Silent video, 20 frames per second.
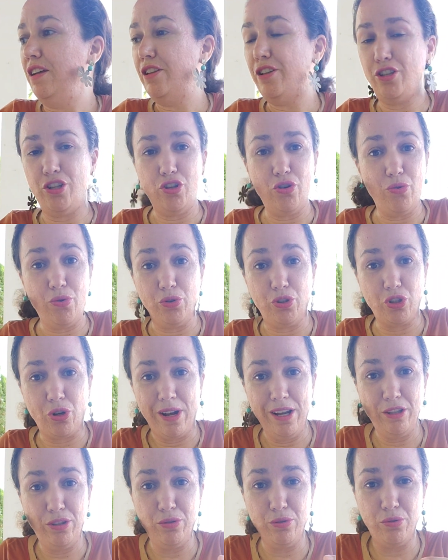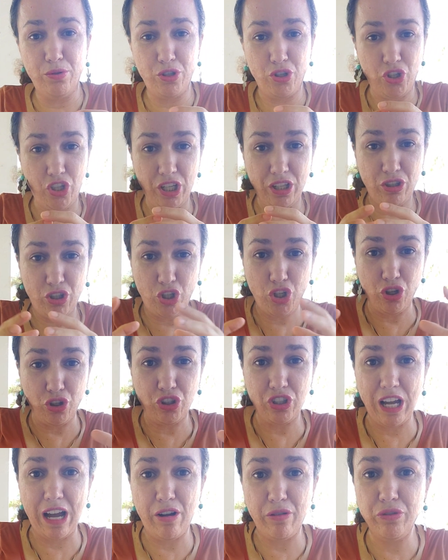You trying to
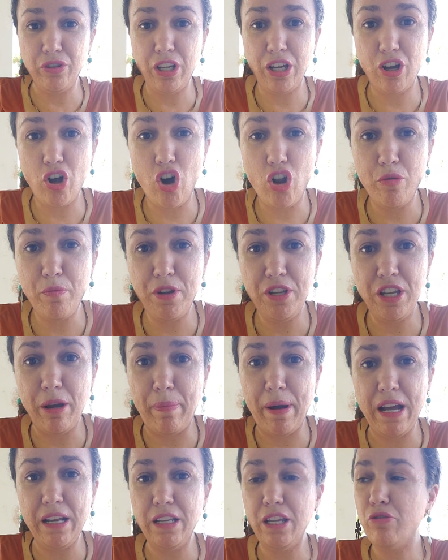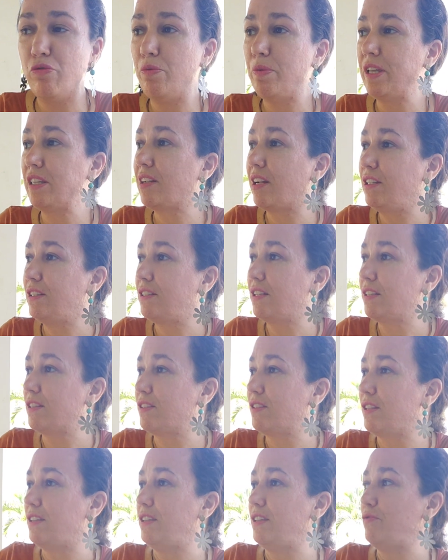shut down the economy in Japan, you will be
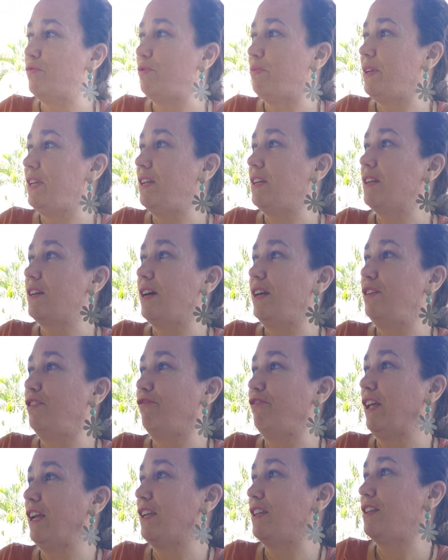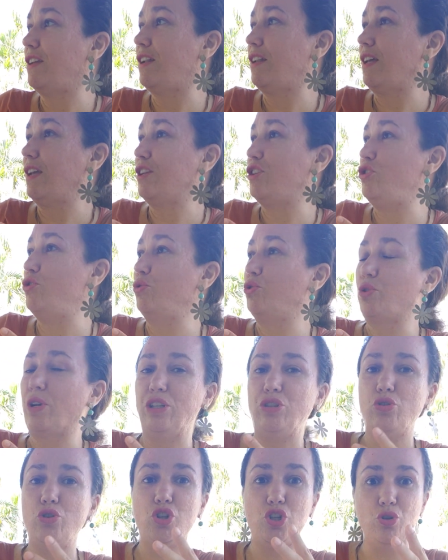kind of like you
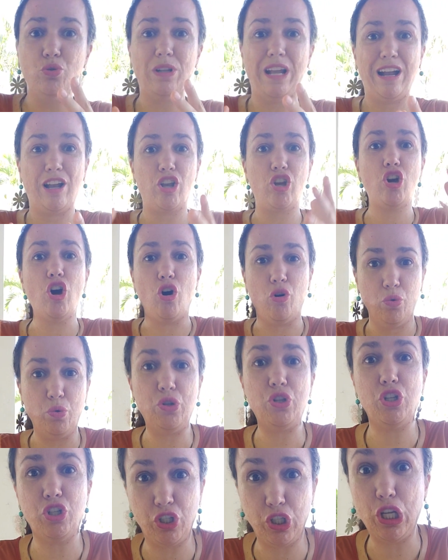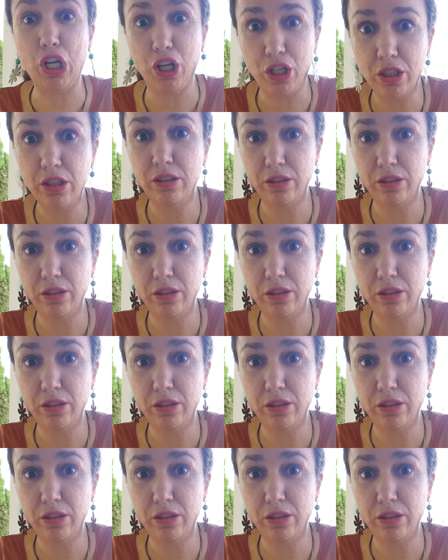trying to shoot a ghost.